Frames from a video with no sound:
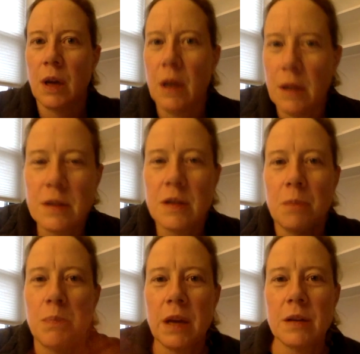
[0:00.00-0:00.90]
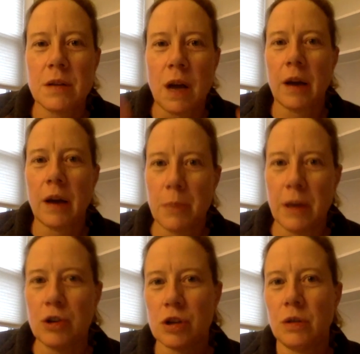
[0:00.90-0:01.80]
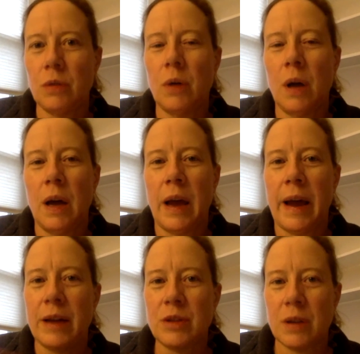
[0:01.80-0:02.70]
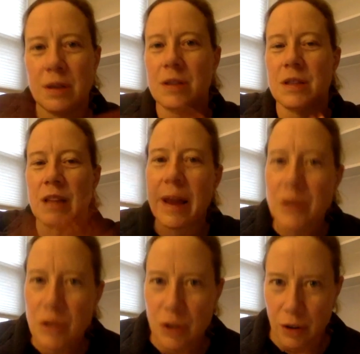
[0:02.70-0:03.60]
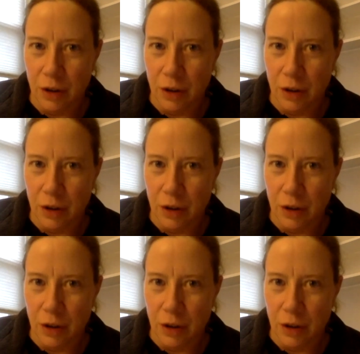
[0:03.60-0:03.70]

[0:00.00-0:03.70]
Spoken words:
This is the biggest occupational disaster